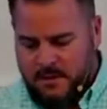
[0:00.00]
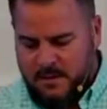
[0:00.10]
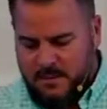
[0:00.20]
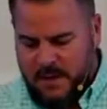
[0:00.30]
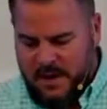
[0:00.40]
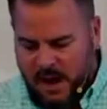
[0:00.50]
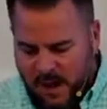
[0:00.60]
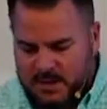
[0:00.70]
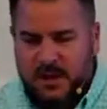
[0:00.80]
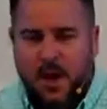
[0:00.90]
But God
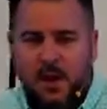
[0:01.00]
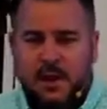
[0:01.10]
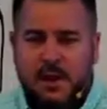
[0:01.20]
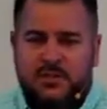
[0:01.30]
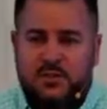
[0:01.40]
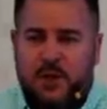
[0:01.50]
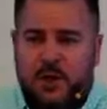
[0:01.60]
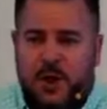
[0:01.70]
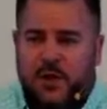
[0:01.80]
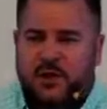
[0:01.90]
is calling us to a
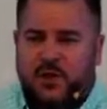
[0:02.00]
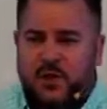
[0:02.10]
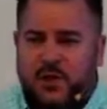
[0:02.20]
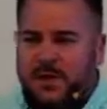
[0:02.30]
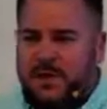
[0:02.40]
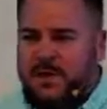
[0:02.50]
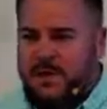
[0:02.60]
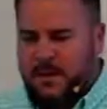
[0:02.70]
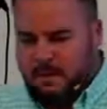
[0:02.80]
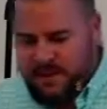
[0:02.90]
greater joy in
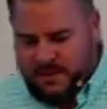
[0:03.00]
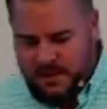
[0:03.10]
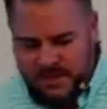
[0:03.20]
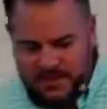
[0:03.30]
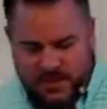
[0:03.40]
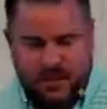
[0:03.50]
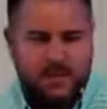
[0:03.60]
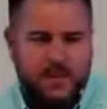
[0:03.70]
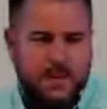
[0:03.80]
the midst of our suffering.